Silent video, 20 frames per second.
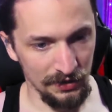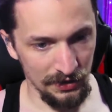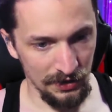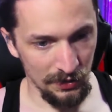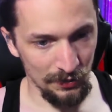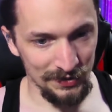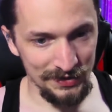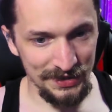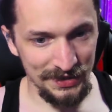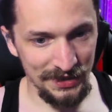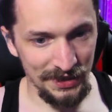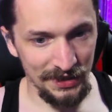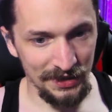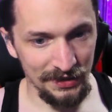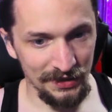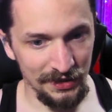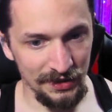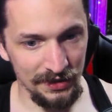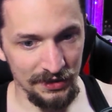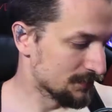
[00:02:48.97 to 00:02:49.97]
he wasn't
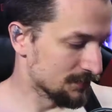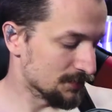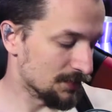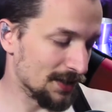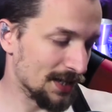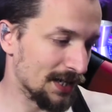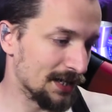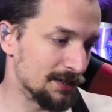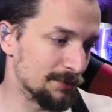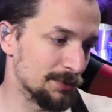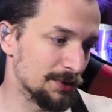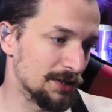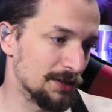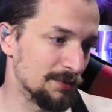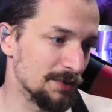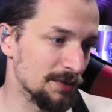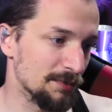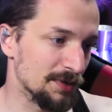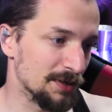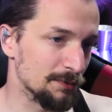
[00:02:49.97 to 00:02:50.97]
taking the hint, so I had to put on
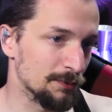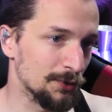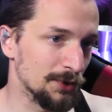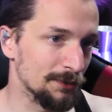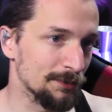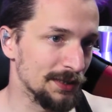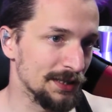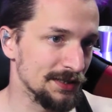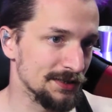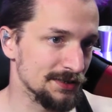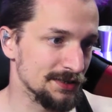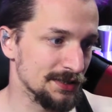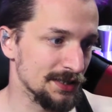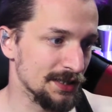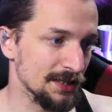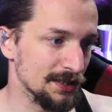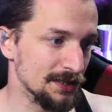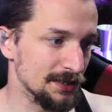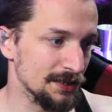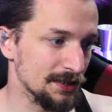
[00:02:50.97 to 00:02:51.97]
my big boy pants
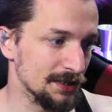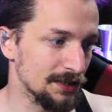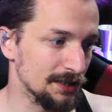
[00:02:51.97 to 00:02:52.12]
and